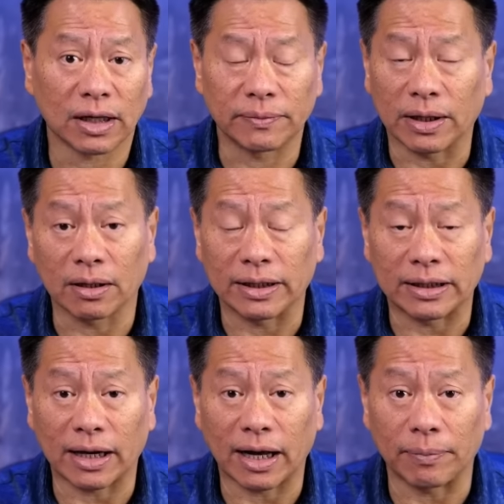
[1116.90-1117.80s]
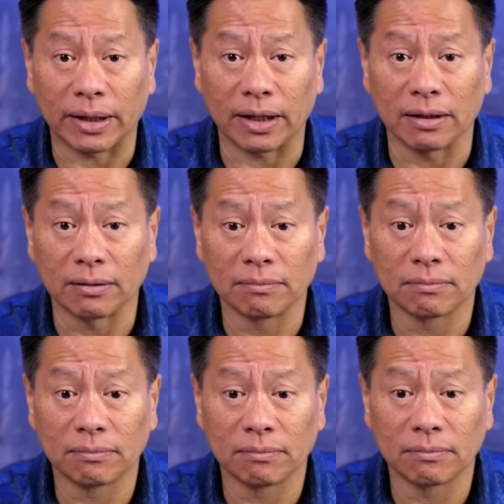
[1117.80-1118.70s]
I'm not going to let that happen again.
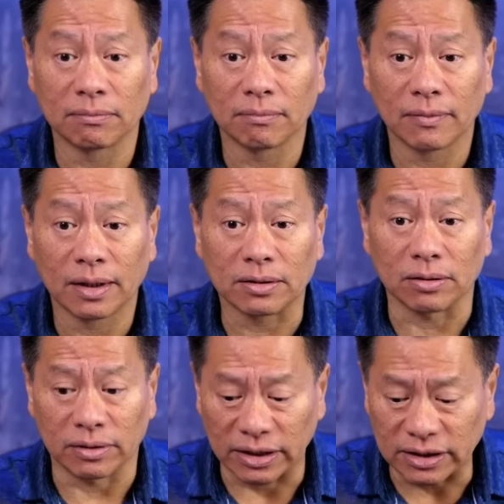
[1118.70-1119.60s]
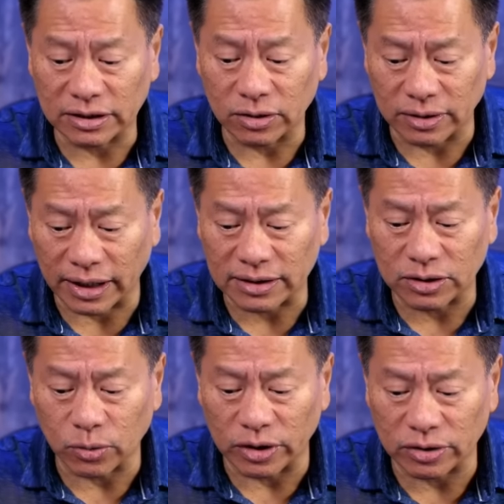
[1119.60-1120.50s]
So next
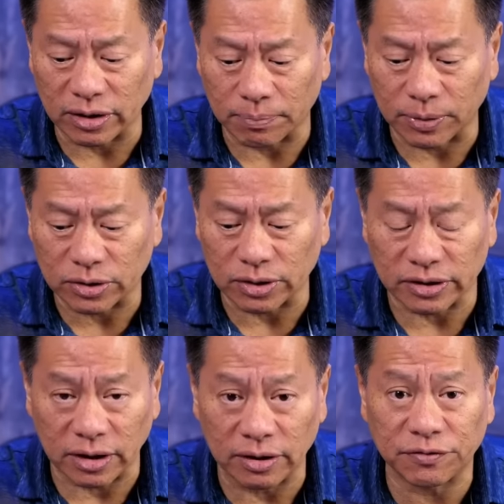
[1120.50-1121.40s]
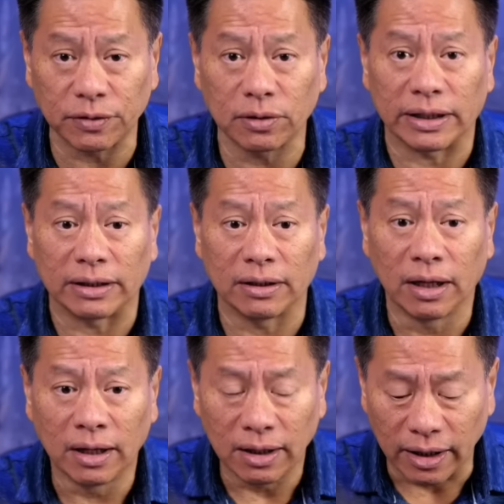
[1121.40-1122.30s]
situation, the person is hurtful and
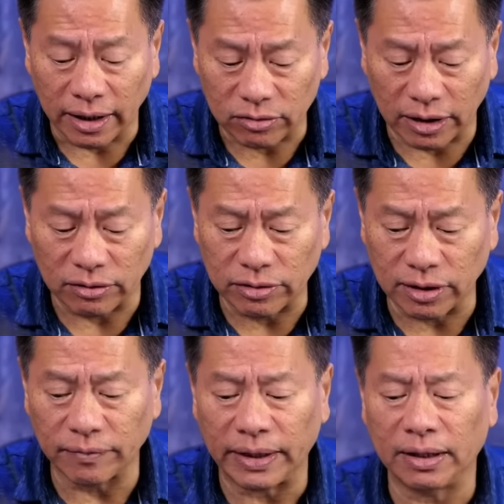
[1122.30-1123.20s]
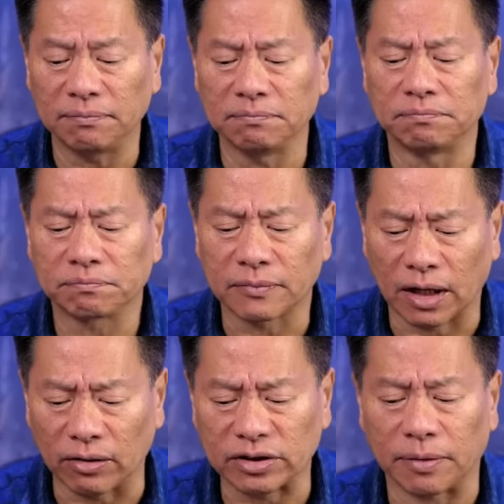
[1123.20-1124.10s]
trying to trigger me,
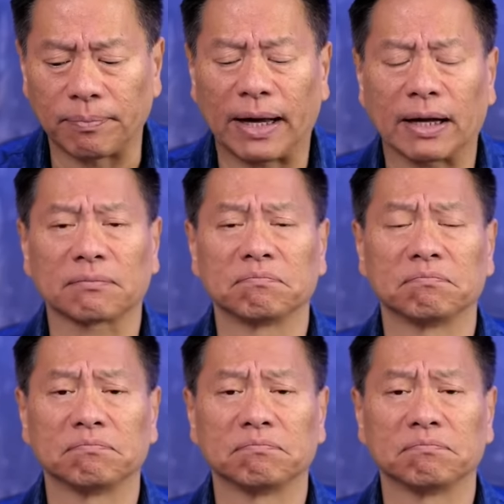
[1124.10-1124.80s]
I'll step back,